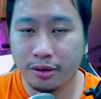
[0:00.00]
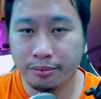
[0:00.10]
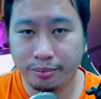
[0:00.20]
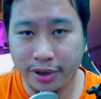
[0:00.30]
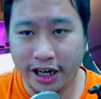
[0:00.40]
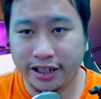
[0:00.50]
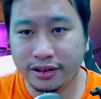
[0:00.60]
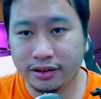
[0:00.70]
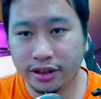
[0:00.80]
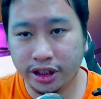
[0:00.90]
But
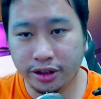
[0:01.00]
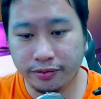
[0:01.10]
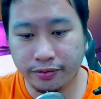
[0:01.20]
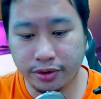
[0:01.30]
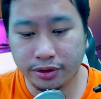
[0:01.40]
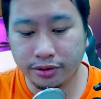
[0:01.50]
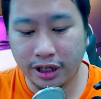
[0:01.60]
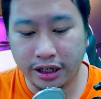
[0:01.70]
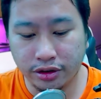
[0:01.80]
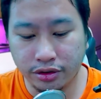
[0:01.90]
if you
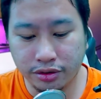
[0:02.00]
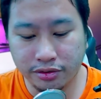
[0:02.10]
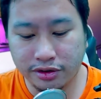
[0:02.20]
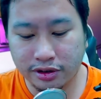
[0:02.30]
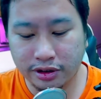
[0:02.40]
are use